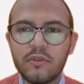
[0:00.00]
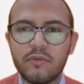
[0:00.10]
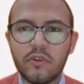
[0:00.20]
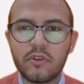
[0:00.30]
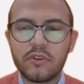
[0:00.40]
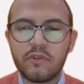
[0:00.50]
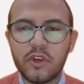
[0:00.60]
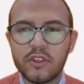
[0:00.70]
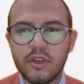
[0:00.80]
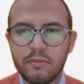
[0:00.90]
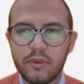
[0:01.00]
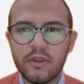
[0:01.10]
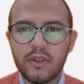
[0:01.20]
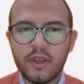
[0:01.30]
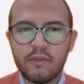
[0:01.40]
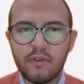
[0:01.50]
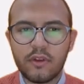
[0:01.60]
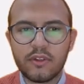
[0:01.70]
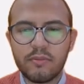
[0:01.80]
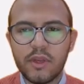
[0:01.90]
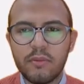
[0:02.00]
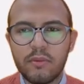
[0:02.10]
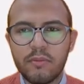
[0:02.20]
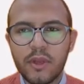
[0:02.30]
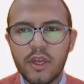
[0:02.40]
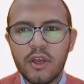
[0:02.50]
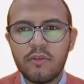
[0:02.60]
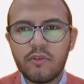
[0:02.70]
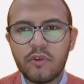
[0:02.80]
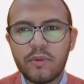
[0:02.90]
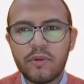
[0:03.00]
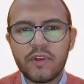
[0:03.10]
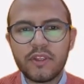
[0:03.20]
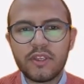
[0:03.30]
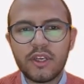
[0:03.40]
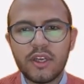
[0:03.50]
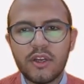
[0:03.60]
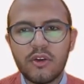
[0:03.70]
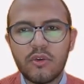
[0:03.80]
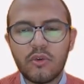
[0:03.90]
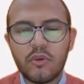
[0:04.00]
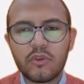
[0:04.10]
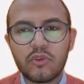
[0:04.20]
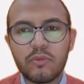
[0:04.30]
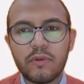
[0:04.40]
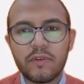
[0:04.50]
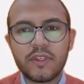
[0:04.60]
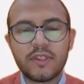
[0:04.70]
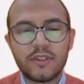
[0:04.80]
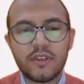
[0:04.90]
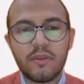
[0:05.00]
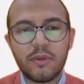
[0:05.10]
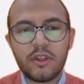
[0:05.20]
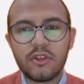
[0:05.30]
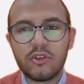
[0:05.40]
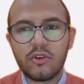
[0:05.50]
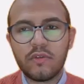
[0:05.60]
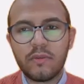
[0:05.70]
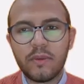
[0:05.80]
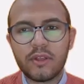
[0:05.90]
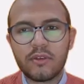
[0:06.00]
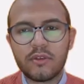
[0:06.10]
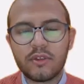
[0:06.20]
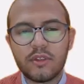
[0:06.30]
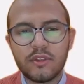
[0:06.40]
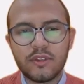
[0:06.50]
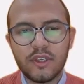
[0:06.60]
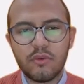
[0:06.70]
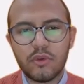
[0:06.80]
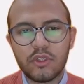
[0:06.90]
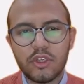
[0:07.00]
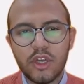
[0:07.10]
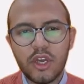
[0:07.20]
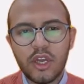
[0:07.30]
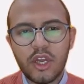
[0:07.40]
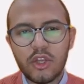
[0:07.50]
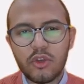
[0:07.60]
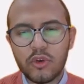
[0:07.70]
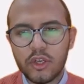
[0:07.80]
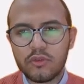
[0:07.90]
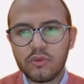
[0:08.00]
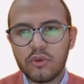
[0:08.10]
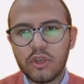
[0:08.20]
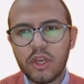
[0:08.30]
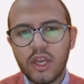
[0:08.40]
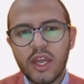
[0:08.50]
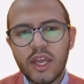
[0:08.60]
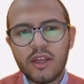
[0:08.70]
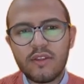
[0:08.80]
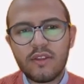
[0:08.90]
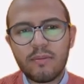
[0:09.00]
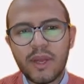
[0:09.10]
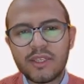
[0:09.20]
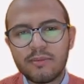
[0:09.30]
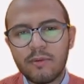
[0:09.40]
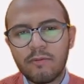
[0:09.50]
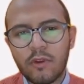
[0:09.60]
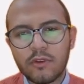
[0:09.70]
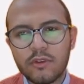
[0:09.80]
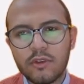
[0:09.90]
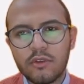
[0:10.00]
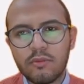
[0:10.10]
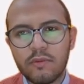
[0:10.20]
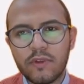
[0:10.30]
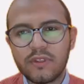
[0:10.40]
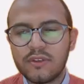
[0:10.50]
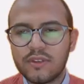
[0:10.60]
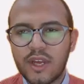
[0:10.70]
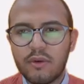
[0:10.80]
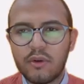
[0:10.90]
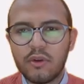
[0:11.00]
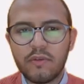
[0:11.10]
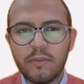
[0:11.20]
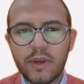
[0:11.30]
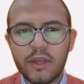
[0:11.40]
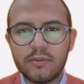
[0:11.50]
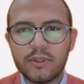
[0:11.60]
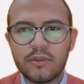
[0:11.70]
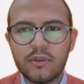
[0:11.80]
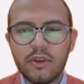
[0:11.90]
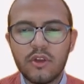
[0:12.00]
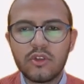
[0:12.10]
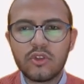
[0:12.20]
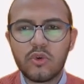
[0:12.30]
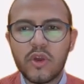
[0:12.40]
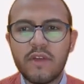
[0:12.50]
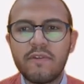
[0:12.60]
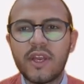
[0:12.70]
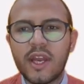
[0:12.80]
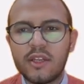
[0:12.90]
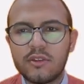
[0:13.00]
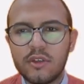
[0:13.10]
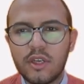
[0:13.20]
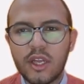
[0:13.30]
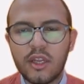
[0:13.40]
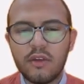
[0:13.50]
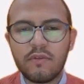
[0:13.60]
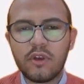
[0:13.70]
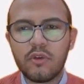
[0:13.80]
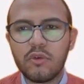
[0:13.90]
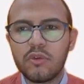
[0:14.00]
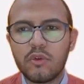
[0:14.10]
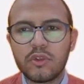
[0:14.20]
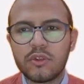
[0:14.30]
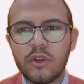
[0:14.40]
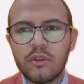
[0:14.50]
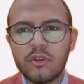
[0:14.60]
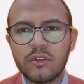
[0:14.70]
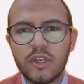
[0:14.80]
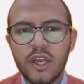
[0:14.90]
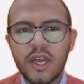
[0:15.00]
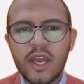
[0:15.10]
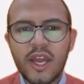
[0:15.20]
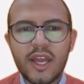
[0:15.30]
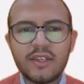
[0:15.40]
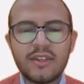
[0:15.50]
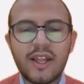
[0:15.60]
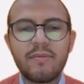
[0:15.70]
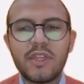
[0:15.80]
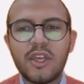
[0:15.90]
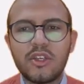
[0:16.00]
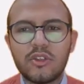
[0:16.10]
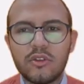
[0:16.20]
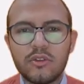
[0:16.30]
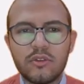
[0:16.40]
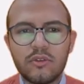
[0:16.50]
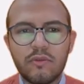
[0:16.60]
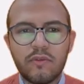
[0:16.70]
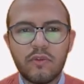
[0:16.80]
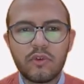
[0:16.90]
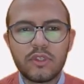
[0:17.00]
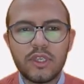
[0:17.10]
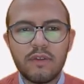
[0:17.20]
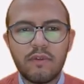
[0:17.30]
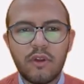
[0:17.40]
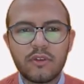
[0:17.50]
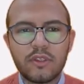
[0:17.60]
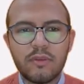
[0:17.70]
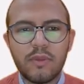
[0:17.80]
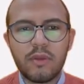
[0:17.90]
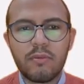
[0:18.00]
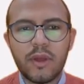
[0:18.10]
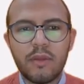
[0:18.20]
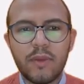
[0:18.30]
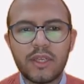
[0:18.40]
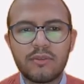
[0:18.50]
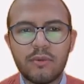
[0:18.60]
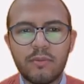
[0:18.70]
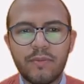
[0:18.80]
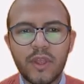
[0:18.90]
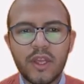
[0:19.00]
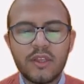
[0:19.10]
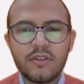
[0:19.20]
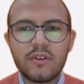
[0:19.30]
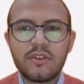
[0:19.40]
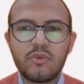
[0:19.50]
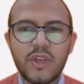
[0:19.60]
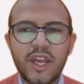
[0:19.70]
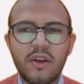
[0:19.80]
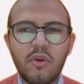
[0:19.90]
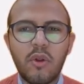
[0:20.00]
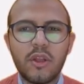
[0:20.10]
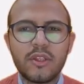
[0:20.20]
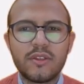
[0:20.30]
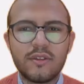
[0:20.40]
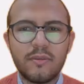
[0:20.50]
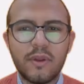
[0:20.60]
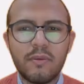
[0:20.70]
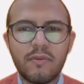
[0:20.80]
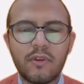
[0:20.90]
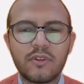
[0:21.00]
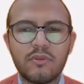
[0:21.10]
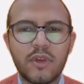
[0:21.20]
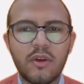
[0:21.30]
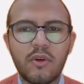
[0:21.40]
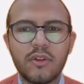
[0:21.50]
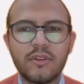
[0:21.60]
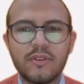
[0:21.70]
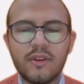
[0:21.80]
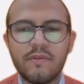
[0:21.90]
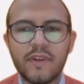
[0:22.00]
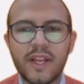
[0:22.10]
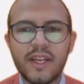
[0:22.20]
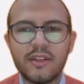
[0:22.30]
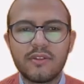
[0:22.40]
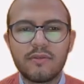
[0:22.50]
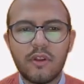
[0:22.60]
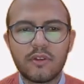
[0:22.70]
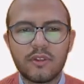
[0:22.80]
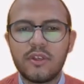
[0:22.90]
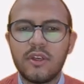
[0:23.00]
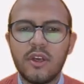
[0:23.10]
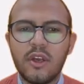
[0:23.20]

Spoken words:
For example, the velocity minimum for preventing or to prevent the sedimentation of the matters in sewage in your network, and the maximum velocity to prevent the scouring of the pipes. So every country, every code or standards has limitations for the velocity minimum and maximum. This is, we can call it the minimum velocity, we can call it the self-cleaning velocity.